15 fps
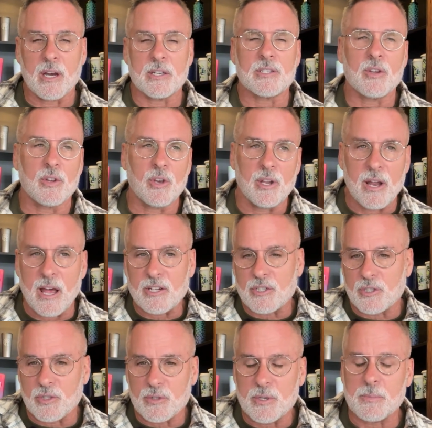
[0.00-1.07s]
there. So you can
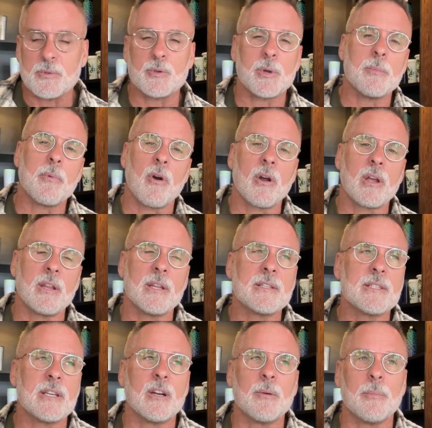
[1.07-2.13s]
actually do some street parking
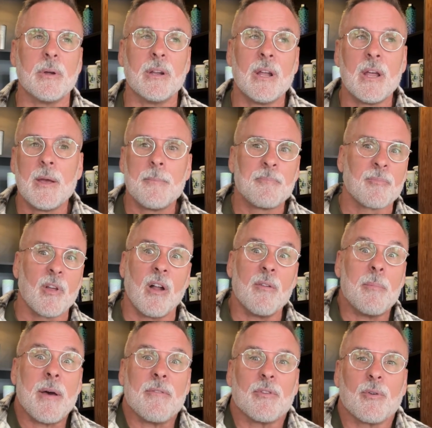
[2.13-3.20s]
that's there, but a
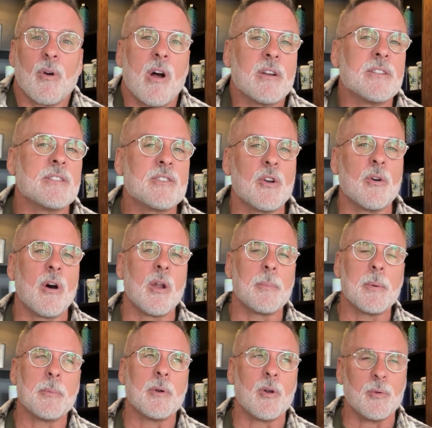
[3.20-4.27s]
lot of them have the garages, so a lot
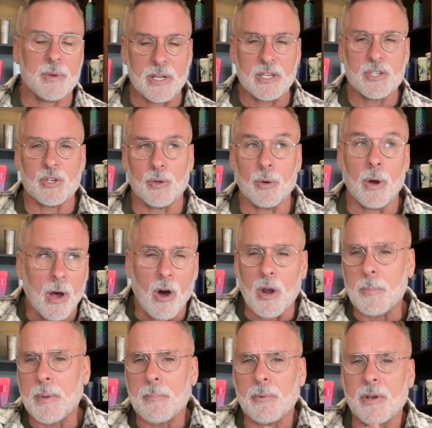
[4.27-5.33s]
of people don't need to. A
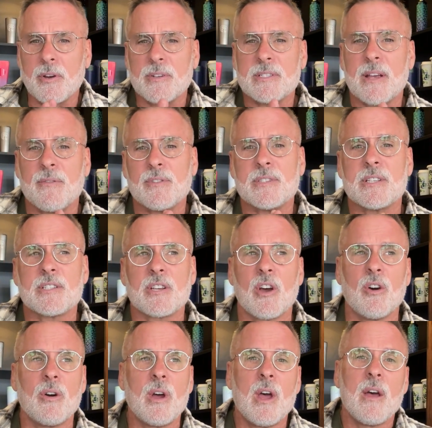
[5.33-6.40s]
lot of people here in San
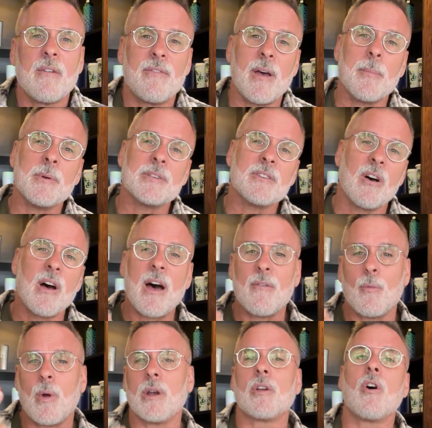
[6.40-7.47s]
Francisco, families all
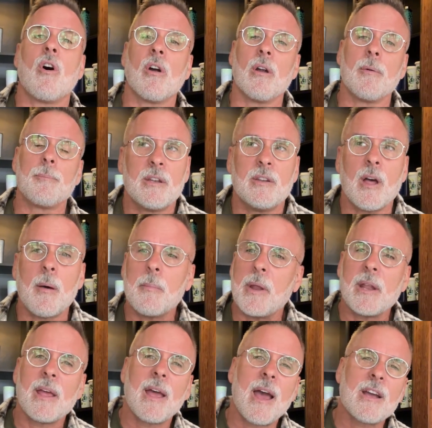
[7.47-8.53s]
have 1 car. Not
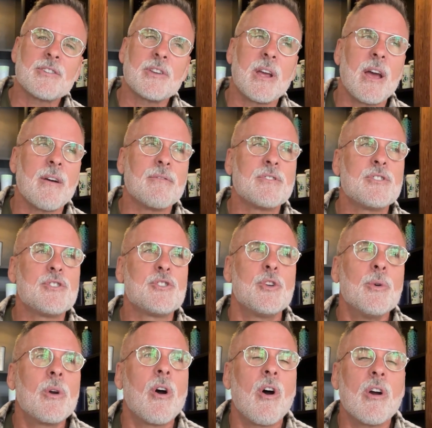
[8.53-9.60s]
many actually have
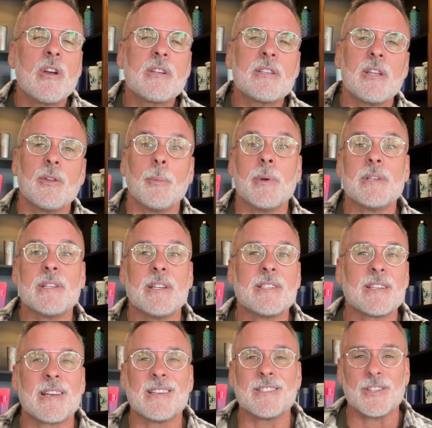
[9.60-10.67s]
2 cars, and the reason
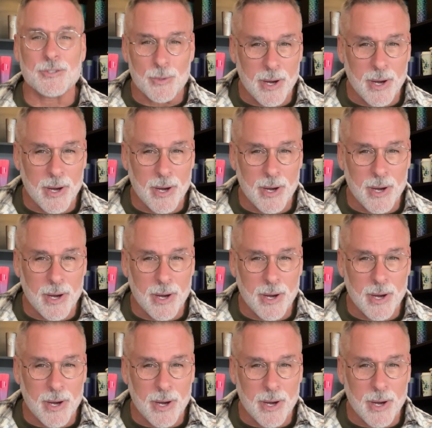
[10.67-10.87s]
is because the